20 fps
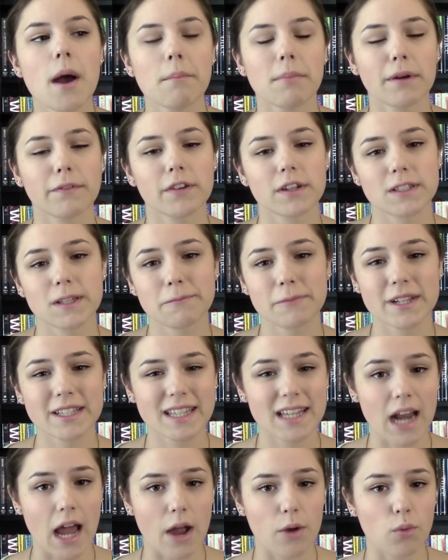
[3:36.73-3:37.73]
but for some
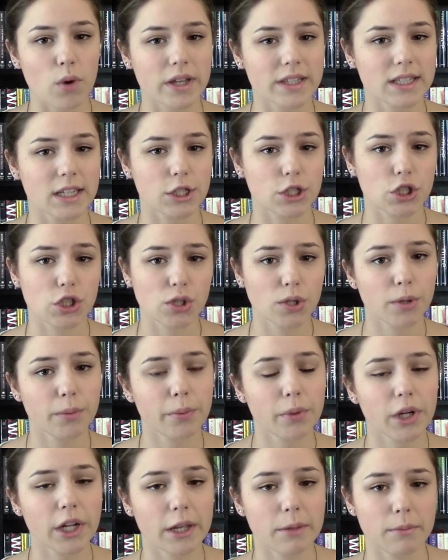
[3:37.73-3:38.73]
reason I wasn't
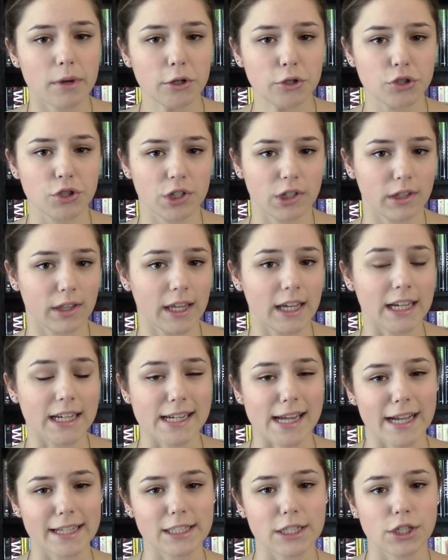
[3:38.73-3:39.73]
super emotionally
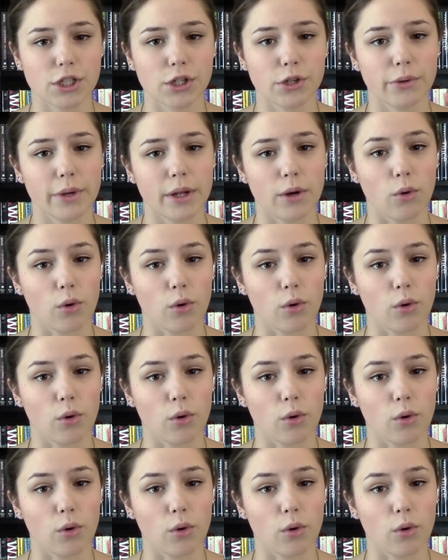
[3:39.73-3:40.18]
connected to it